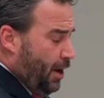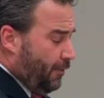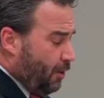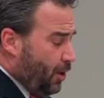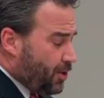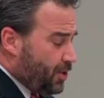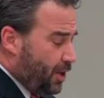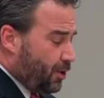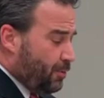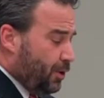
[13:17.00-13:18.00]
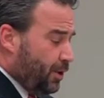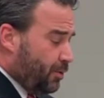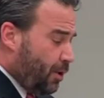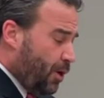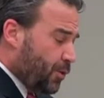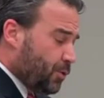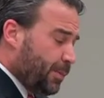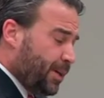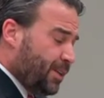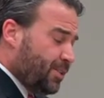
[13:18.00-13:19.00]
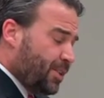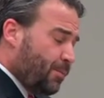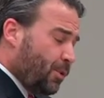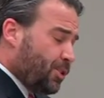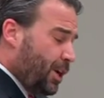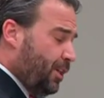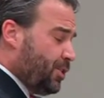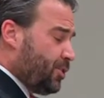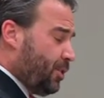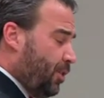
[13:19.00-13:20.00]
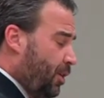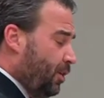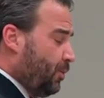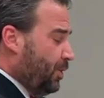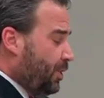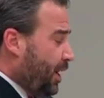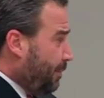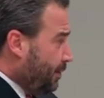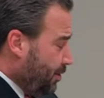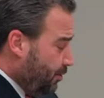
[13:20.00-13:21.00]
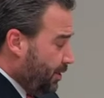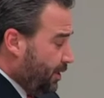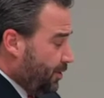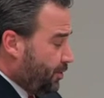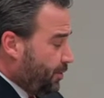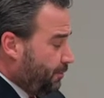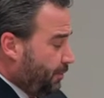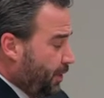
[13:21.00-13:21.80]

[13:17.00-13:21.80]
Of course, as our community grows, we begin to see more challenges along with the opportunities.